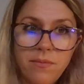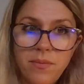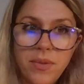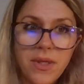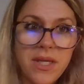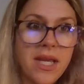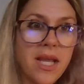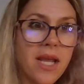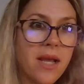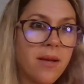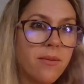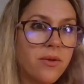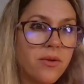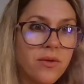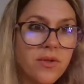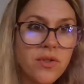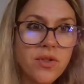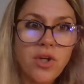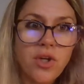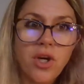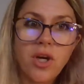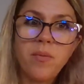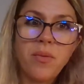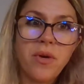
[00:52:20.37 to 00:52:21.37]
be able to
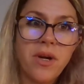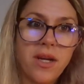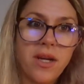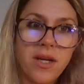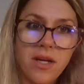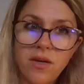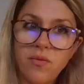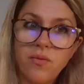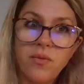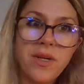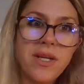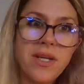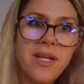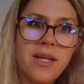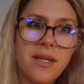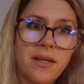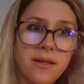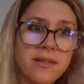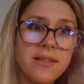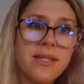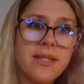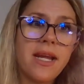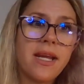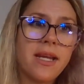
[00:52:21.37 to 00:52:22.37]
interpret and read
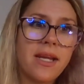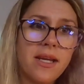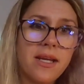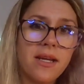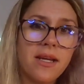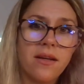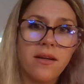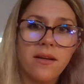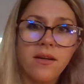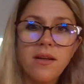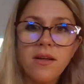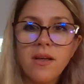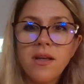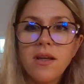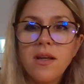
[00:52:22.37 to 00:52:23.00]
and take in.